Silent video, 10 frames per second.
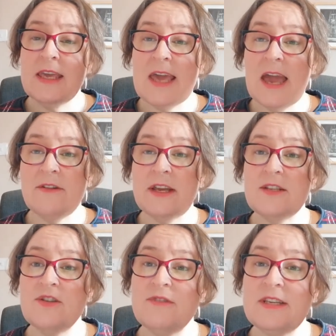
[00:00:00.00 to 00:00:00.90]

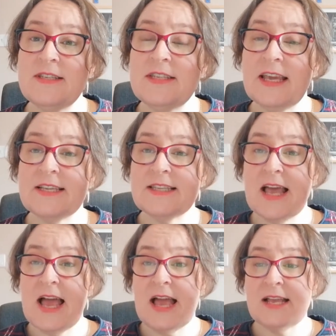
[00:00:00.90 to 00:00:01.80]
characteristics
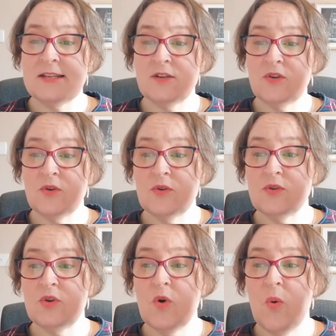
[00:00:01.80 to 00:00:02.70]
and
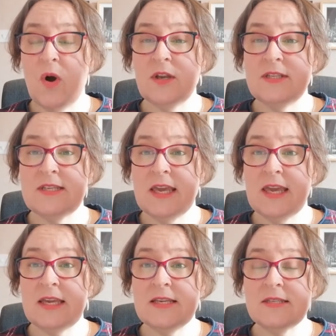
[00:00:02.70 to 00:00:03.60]
good
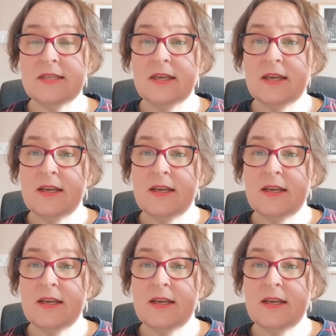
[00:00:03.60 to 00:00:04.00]
qualities.